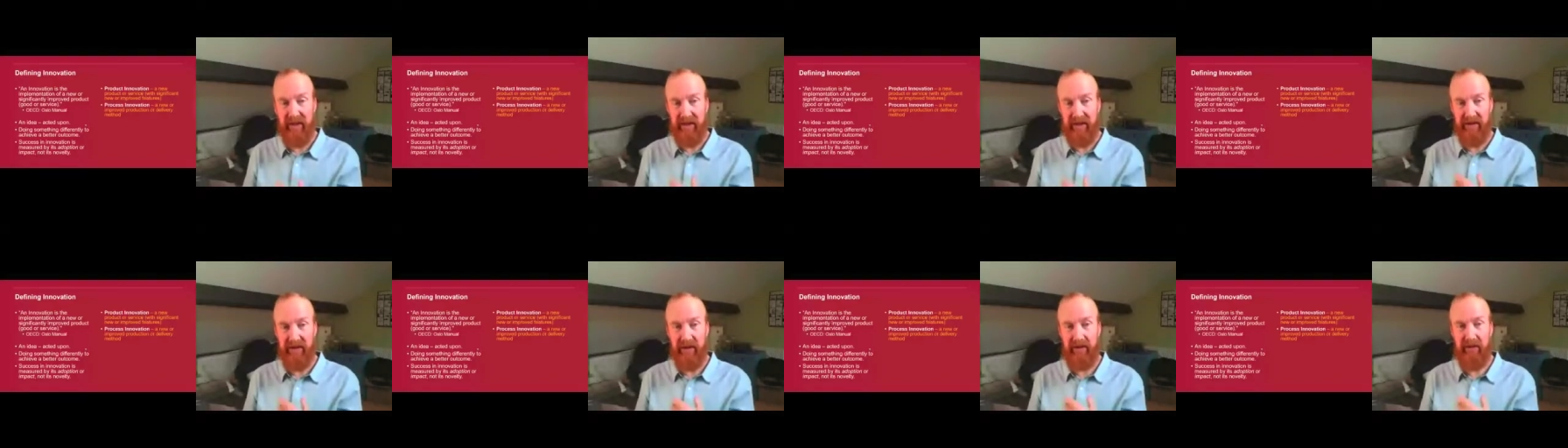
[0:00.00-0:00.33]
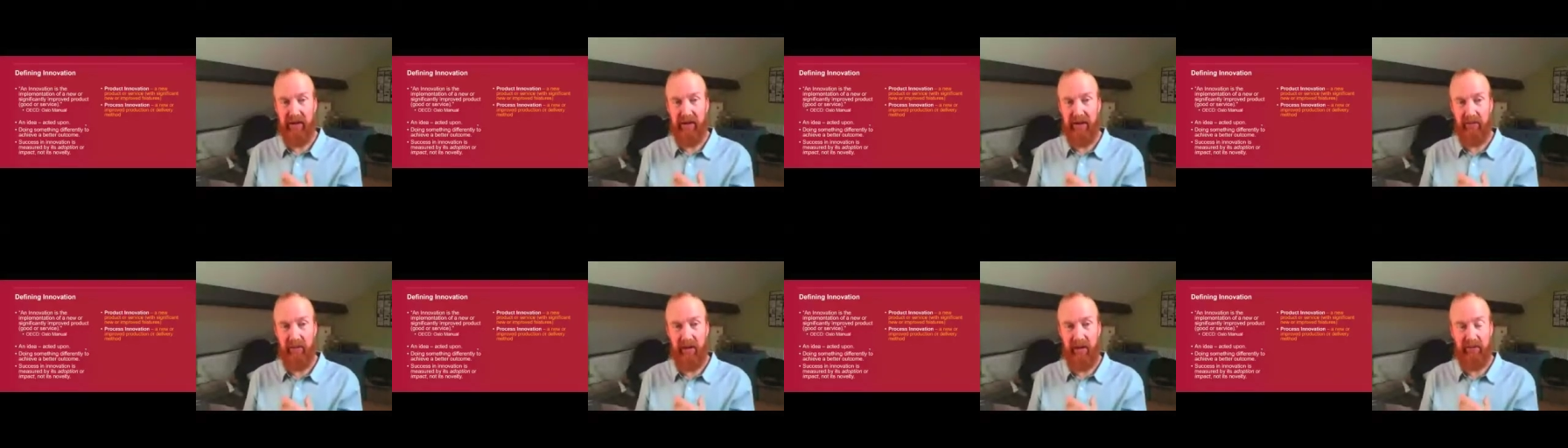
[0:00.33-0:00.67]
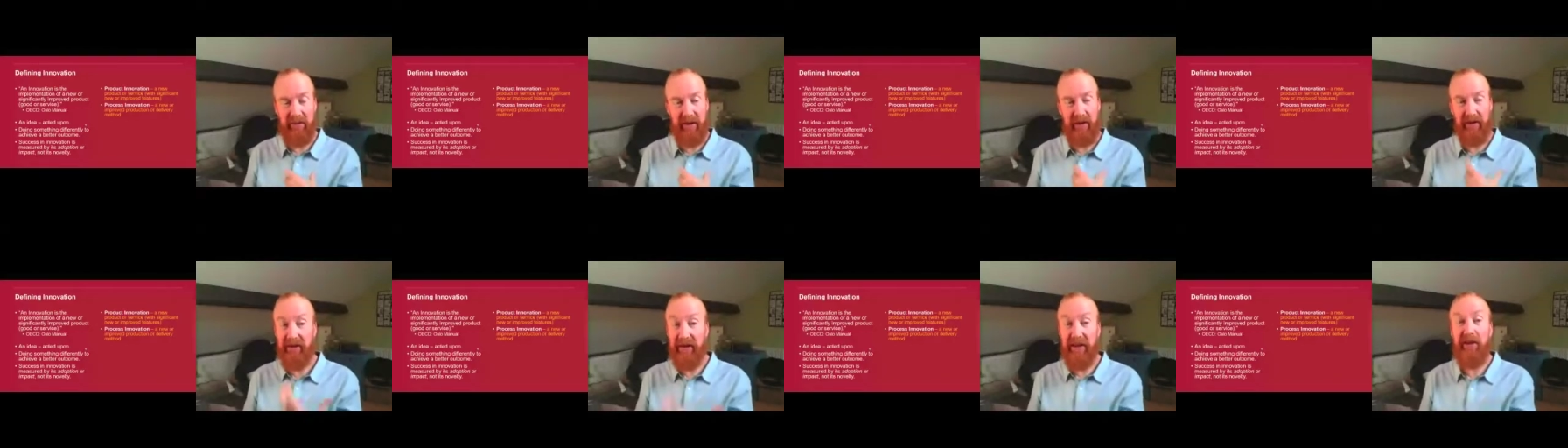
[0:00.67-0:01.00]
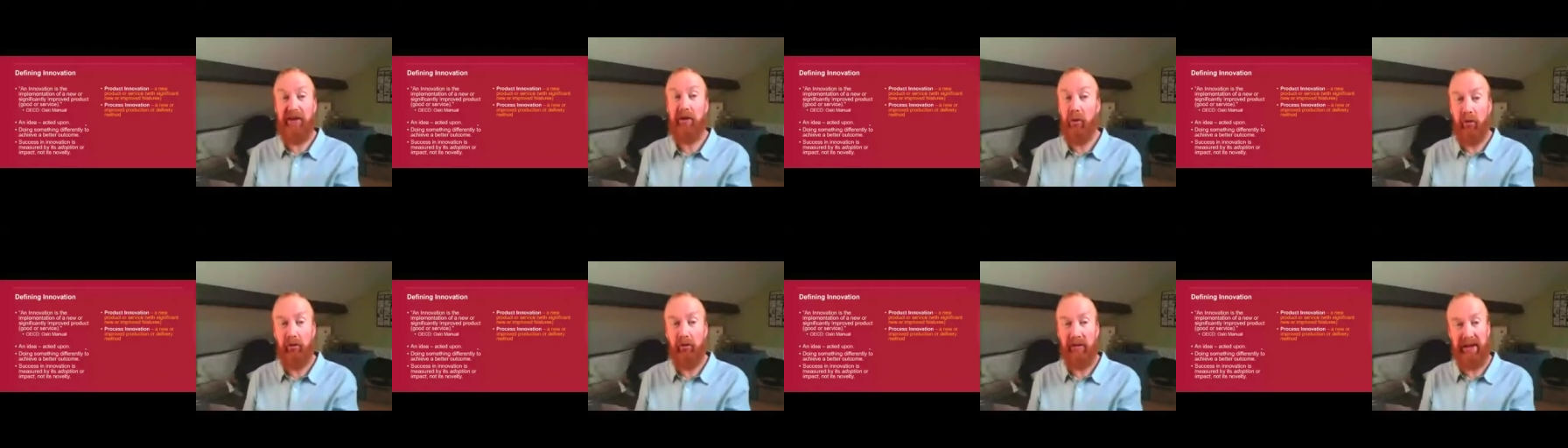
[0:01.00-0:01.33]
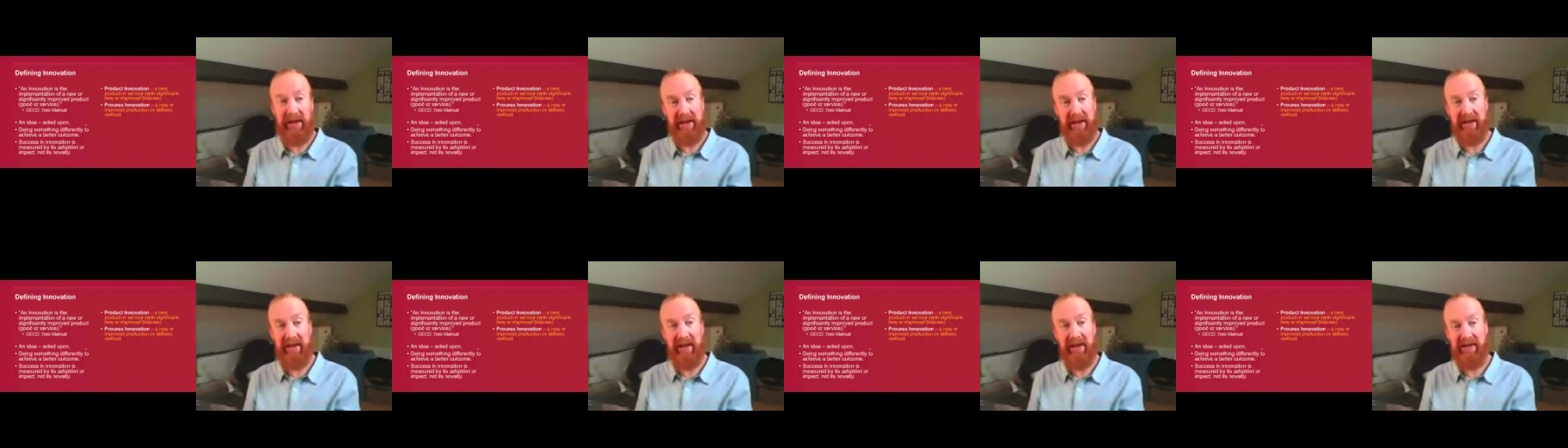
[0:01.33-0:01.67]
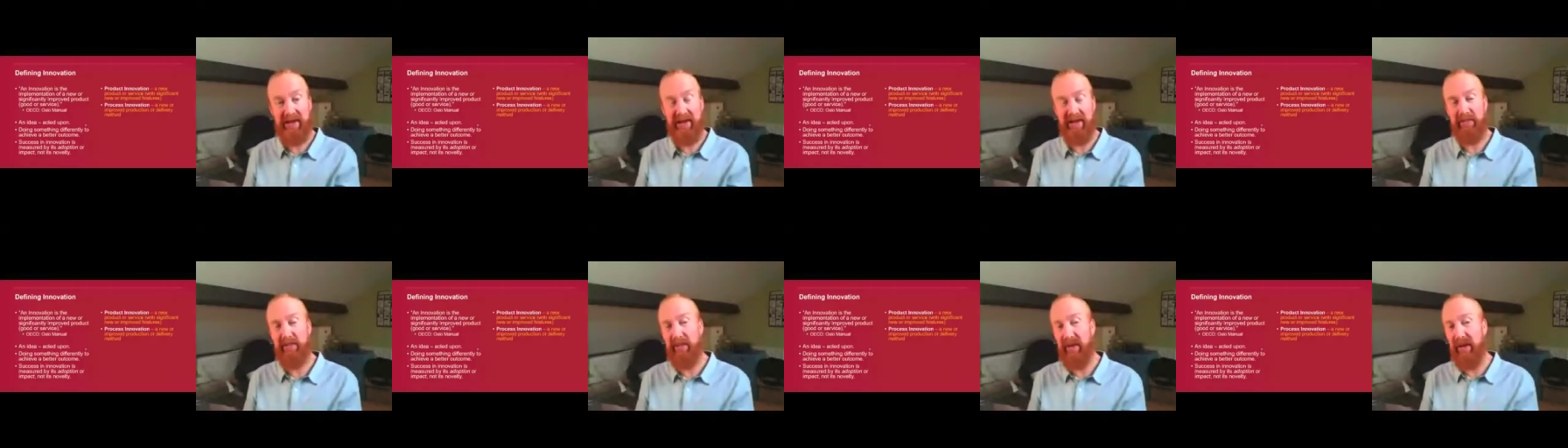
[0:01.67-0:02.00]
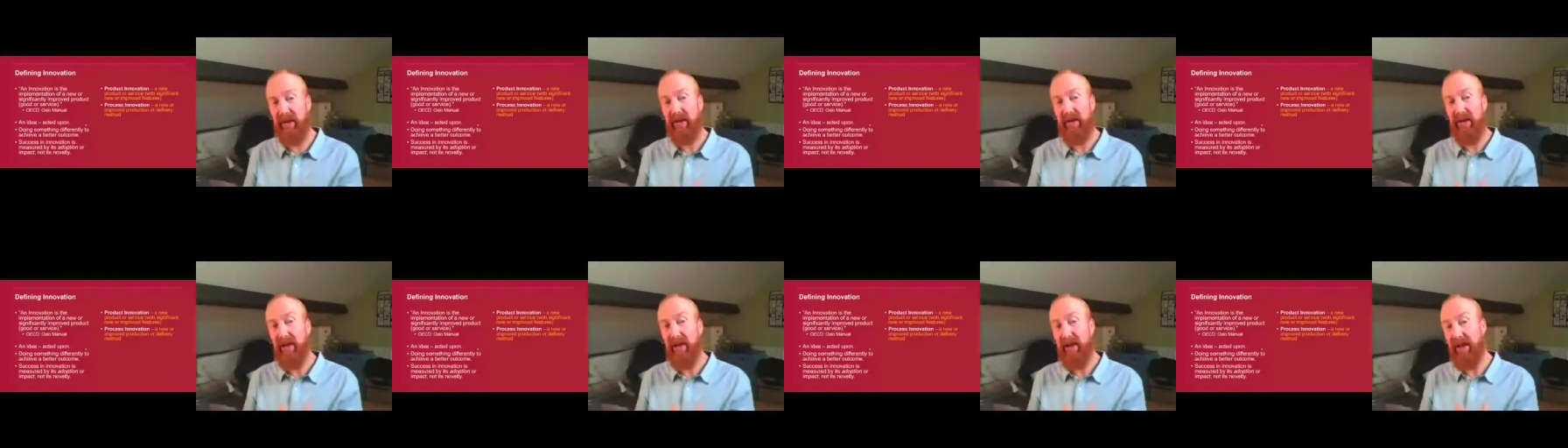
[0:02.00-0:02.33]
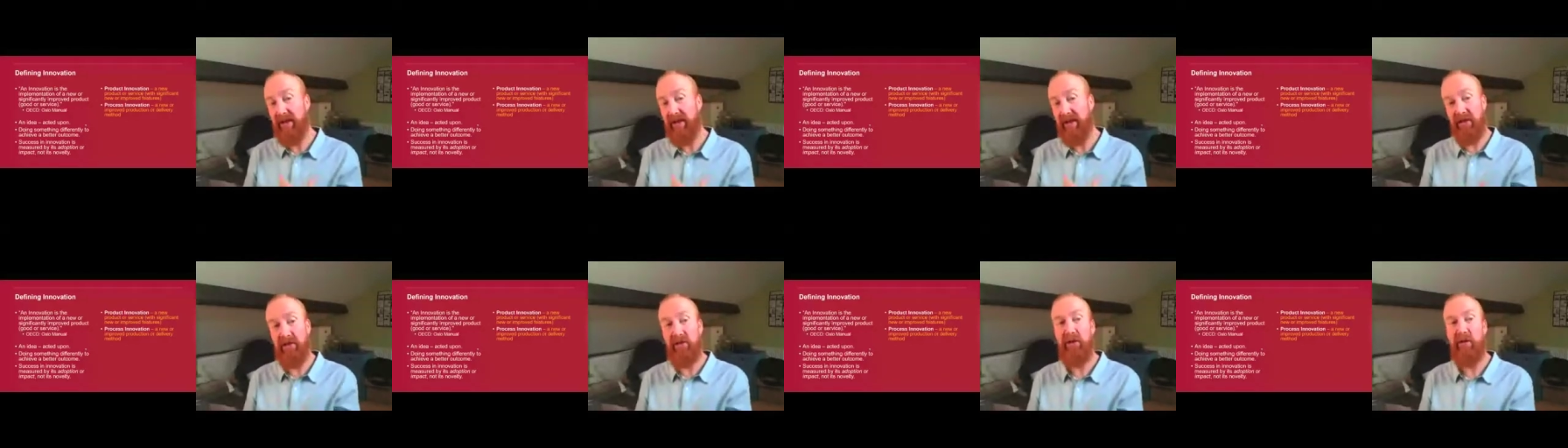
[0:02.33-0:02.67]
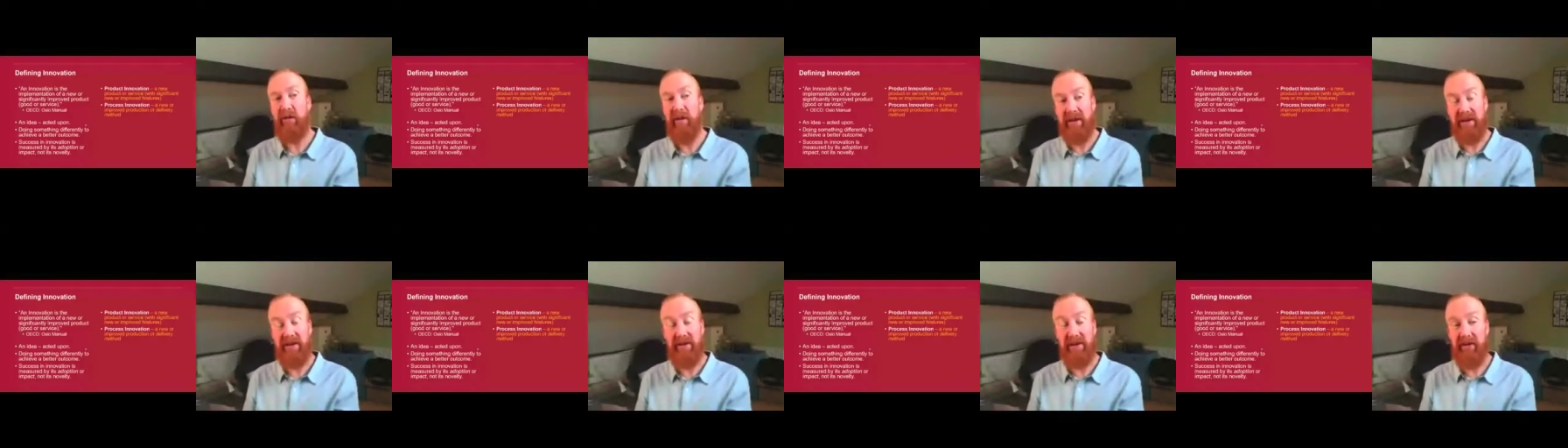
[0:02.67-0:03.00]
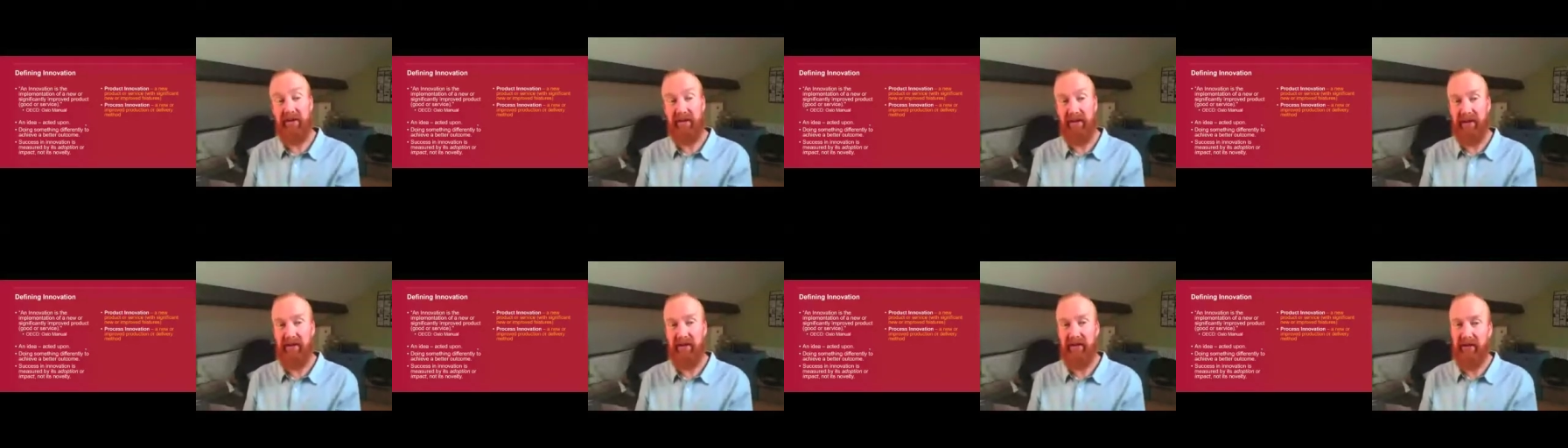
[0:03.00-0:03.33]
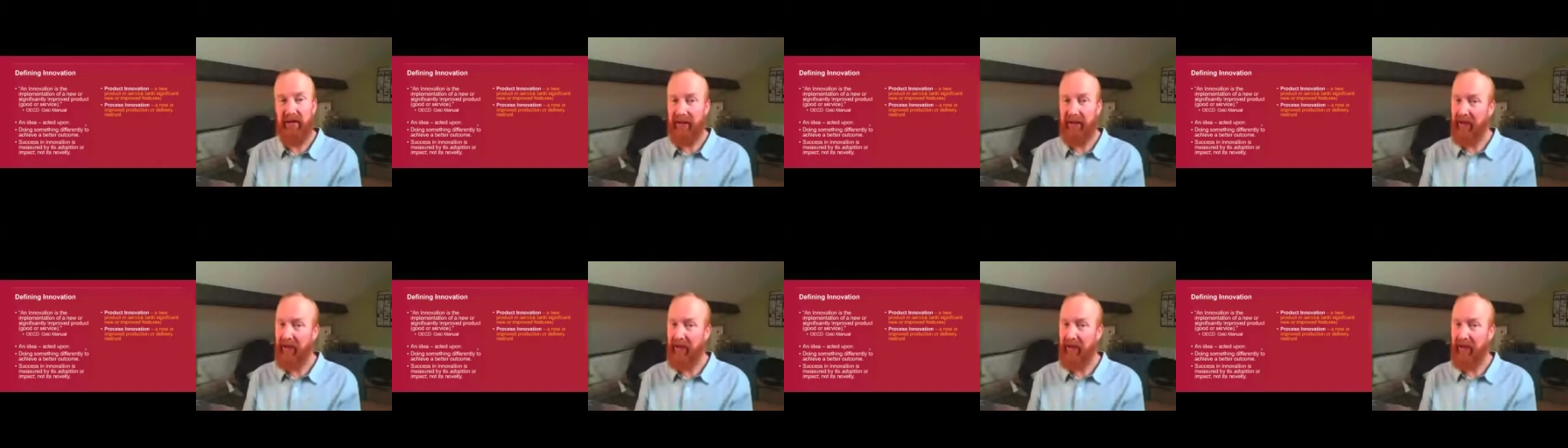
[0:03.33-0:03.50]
So it might be a thing that already exists, but here's a new way to do it.